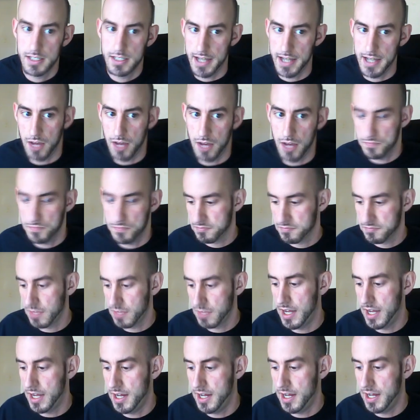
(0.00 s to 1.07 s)
Now,
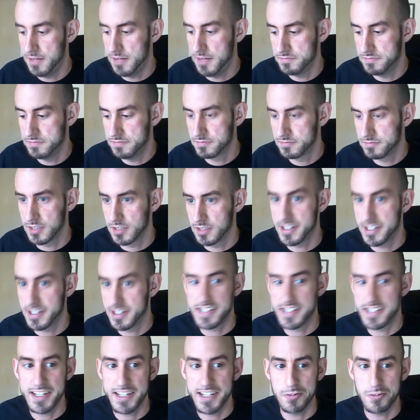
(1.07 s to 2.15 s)
let's
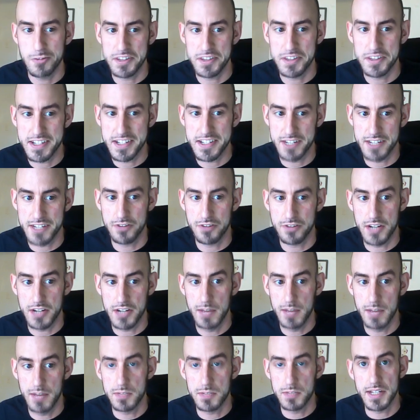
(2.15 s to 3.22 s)
see what this does for our
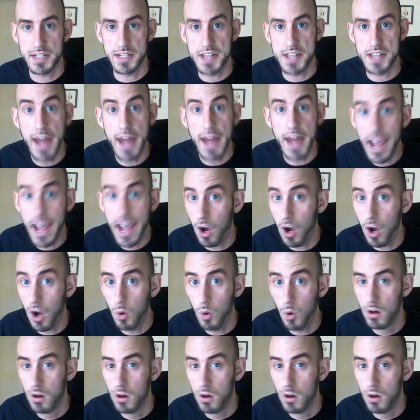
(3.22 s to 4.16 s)
damage, because now